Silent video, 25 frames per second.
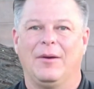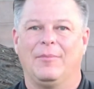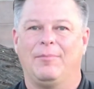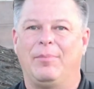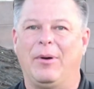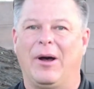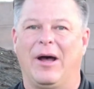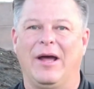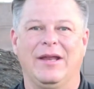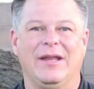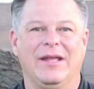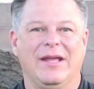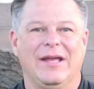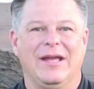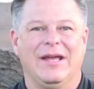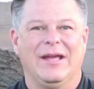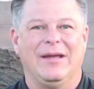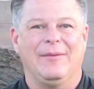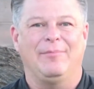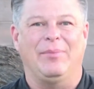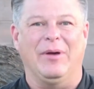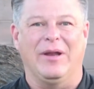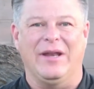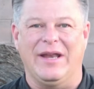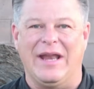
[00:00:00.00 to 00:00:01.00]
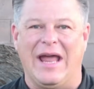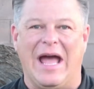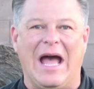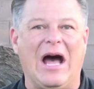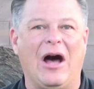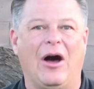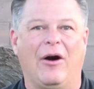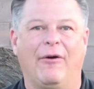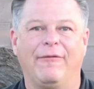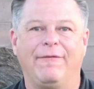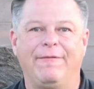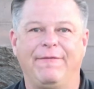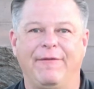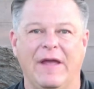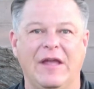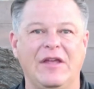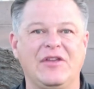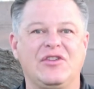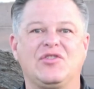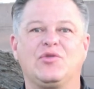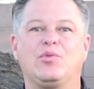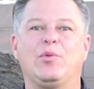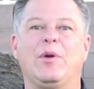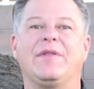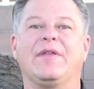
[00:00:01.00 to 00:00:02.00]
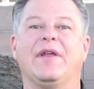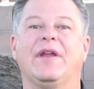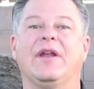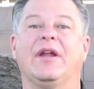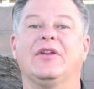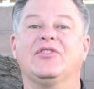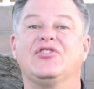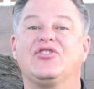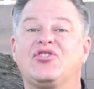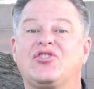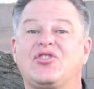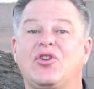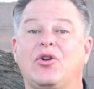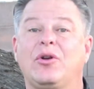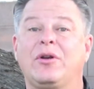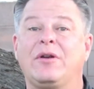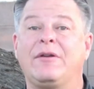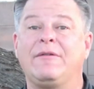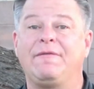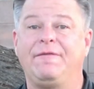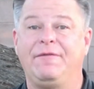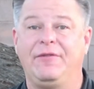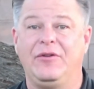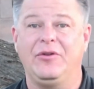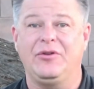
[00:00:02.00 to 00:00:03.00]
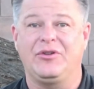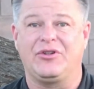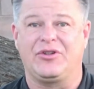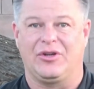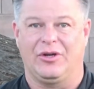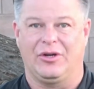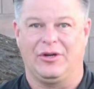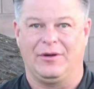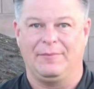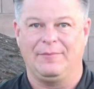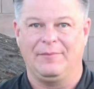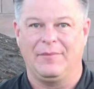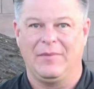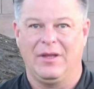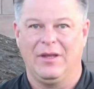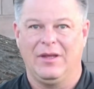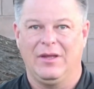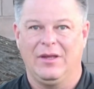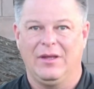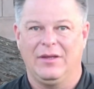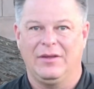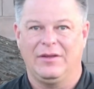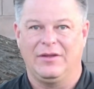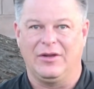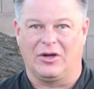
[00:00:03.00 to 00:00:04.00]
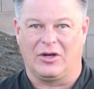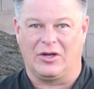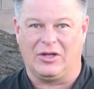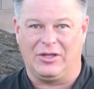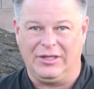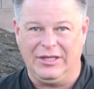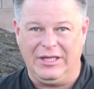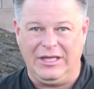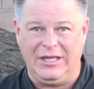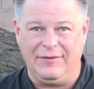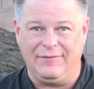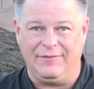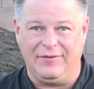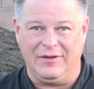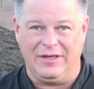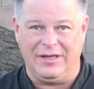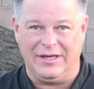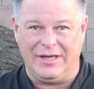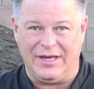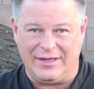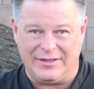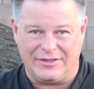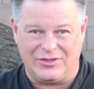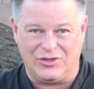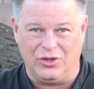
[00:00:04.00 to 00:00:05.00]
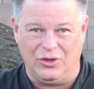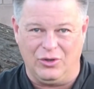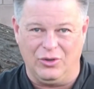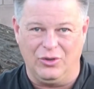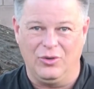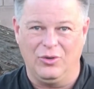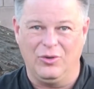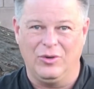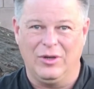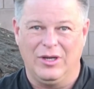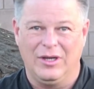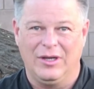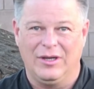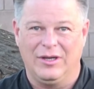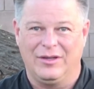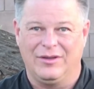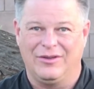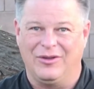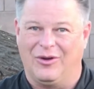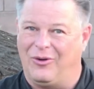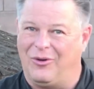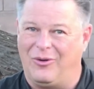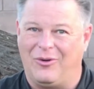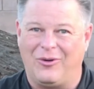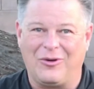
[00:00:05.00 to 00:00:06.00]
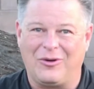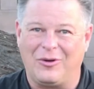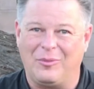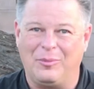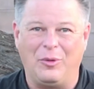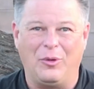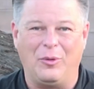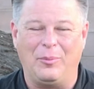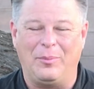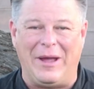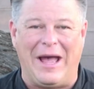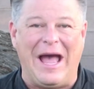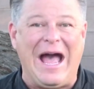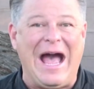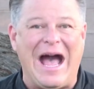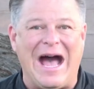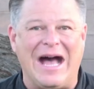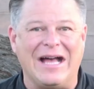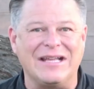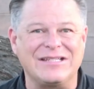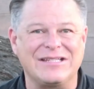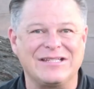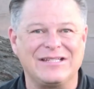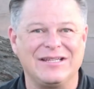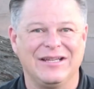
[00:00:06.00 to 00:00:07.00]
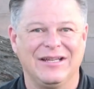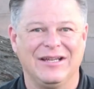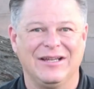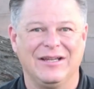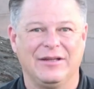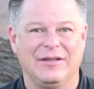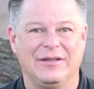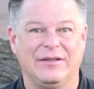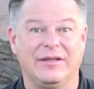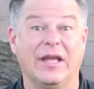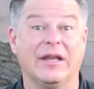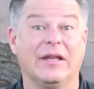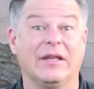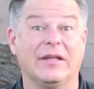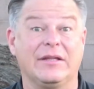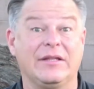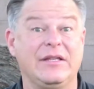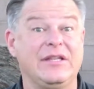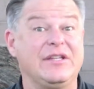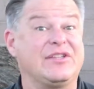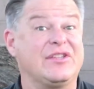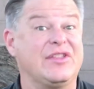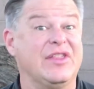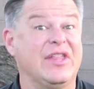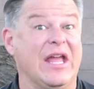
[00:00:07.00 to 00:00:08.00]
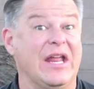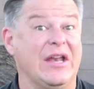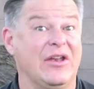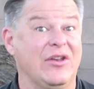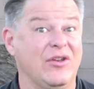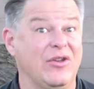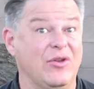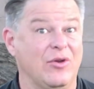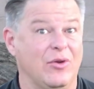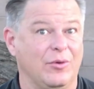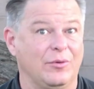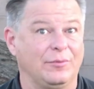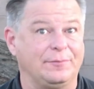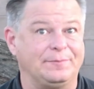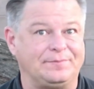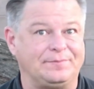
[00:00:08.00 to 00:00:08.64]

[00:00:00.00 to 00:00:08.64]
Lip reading: But now, faced with an uncertain future, they're cleaving to the horrible past that at least they knew.